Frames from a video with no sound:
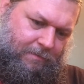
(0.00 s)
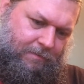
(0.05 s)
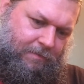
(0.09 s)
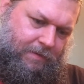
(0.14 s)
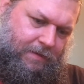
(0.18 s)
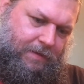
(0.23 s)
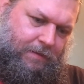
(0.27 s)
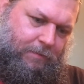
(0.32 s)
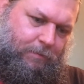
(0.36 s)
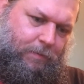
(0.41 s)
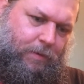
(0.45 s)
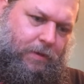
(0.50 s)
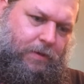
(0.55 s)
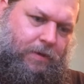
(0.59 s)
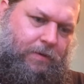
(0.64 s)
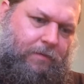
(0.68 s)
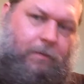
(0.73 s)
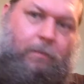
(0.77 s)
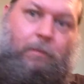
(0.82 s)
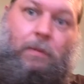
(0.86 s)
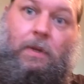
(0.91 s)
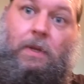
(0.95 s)
so push it
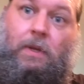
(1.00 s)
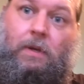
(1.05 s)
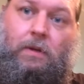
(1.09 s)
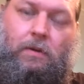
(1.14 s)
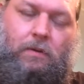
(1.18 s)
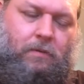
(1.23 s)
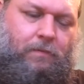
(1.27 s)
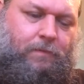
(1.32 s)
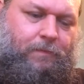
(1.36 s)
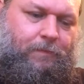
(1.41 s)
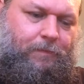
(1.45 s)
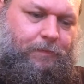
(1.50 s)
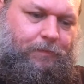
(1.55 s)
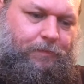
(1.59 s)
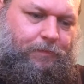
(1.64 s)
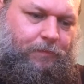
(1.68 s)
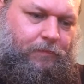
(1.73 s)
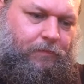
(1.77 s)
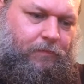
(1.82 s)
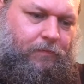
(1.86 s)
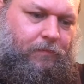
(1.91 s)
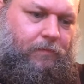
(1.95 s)
from below,
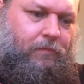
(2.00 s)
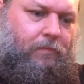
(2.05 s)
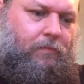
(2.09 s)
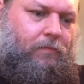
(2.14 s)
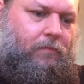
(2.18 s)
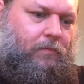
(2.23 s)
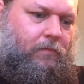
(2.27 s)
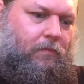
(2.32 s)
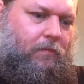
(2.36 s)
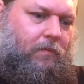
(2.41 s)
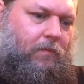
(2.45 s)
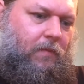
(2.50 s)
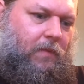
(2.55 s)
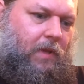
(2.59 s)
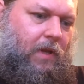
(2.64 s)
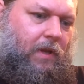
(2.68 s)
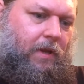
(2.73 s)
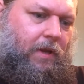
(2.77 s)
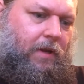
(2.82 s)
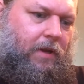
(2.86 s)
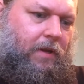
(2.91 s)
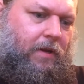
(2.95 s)

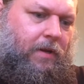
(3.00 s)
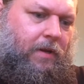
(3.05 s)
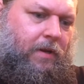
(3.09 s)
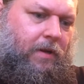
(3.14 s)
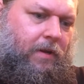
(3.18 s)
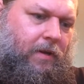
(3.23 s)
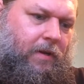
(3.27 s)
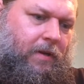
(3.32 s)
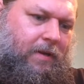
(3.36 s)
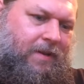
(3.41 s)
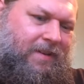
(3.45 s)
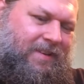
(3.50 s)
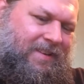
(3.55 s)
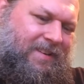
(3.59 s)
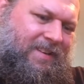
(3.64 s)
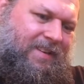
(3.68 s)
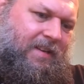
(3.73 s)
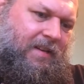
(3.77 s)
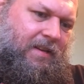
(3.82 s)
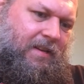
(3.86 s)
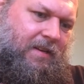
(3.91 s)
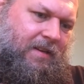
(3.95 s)
and
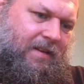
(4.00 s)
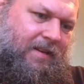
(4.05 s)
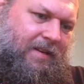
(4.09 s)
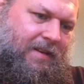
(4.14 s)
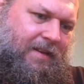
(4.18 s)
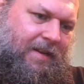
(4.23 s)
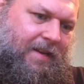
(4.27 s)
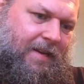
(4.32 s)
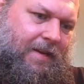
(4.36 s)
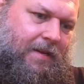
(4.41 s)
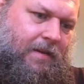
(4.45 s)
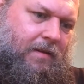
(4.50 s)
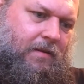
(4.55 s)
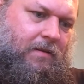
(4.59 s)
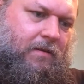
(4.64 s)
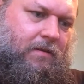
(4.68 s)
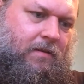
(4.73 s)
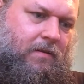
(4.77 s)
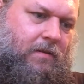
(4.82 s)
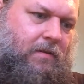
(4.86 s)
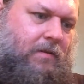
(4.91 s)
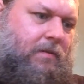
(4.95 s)
there
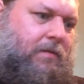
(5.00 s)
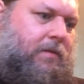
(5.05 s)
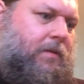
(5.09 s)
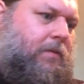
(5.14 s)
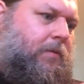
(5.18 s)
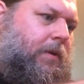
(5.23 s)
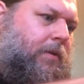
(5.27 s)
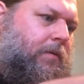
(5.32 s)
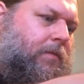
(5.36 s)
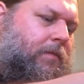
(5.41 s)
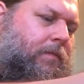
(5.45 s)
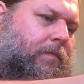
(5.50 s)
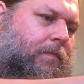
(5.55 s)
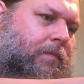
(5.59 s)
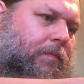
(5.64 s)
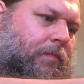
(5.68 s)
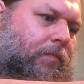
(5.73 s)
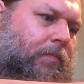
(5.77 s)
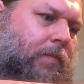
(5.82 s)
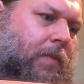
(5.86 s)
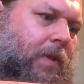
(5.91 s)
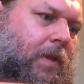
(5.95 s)
we go.
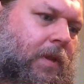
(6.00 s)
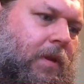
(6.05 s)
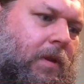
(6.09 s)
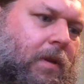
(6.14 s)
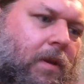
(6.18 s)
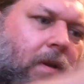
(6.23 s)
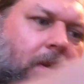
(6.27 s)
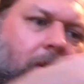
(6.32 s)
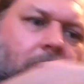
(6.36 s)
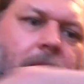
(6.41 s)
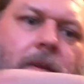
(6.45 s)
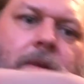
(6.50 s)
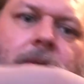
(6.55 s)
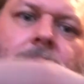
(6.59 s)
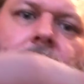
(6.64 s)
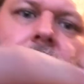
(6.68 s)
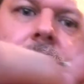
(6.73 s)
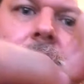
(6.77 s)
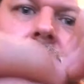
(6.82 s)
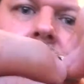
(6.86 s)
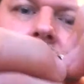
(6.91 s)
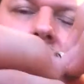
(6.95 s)
This
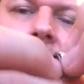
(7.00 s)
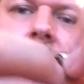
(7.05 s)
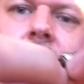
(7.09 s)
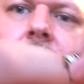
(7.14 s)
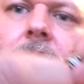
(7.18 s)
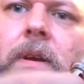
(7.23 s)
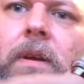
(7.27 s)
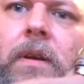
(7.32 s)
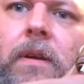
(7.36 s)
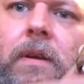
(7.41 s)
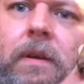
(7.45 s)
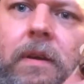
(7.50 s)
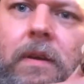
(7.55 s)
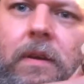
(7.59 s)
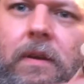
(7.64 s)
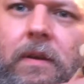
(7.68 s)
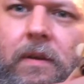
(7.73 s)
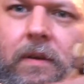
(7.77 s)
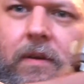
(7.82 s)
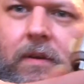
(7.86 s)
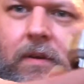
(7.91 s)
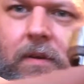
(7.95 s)
is the,
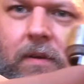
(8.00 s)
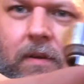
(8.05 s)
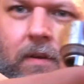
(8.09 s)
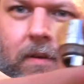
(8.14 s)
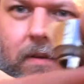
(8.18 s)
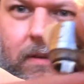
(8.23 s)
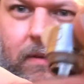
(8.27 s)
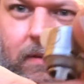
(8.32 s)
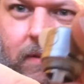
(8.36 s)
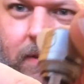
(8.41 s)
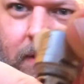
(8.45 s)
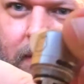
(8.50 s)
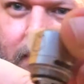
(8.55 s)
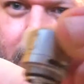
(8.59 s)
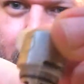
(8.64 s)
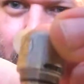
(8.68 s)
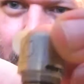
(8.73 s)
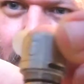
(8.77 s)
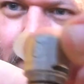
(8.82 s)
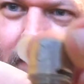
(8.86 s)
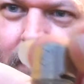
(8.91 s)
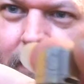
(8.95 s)
got the
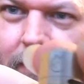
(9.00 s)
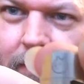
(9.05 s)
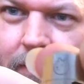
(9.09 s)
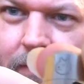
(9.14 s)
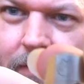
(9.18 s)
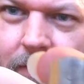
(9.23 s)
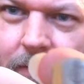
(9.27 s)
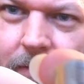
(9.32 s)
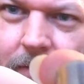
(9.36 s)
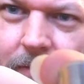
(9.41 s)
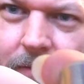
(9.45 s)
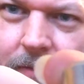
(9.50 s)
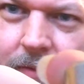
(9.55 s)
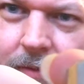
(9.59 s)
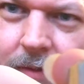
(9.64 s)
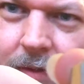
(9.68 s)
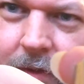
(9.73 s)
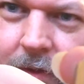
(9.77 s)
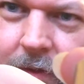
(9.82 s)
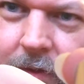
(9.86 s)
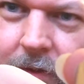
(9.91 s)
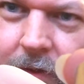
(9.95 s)
Doge
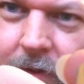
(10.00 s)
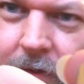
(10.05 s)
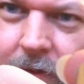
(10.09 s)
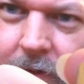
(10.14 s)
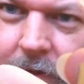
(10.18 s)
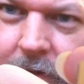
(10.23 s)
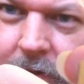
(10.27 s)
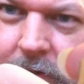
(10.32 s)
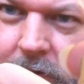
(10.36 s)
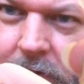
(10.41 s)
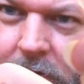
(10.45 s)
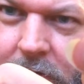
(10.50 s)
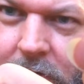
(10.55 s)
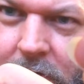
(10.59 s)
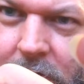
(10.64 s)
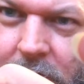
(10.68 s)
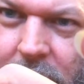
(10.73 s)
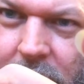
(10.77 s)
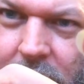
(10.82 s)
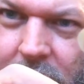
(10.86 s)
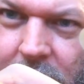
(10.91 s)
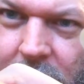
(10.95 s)
logo there on it.
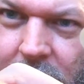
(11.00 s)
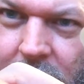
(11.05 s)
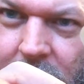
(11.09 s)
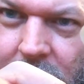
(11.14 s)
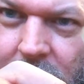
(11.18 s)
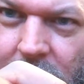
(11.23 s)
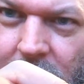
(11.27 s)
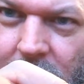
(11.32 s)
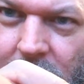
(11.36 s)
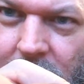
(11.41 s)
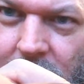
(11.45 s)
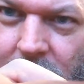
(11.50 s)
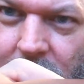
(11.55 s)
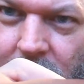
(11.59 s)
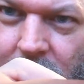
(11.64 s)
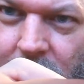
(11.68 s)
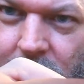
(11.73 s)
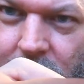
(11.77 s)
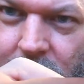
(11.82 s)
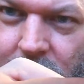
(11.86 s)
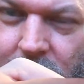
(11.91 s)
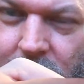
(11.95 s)
Doge.